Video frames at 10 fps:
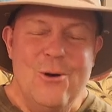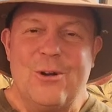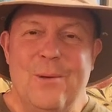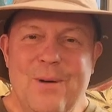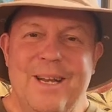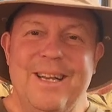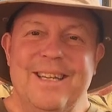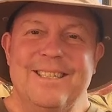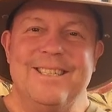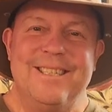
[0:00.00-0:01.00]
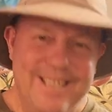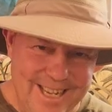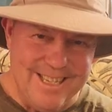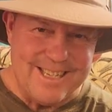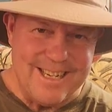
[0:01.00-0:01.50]
who committed
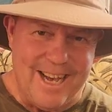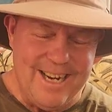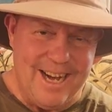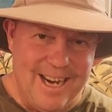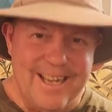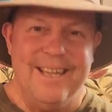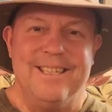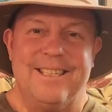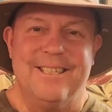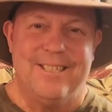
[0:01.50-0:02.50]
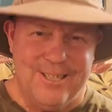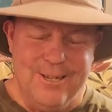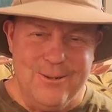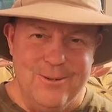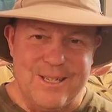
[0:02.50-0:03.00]
genocide against the
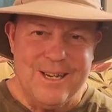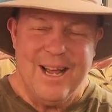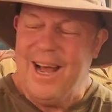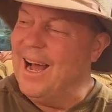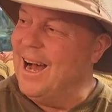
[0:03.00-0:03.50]
Jews?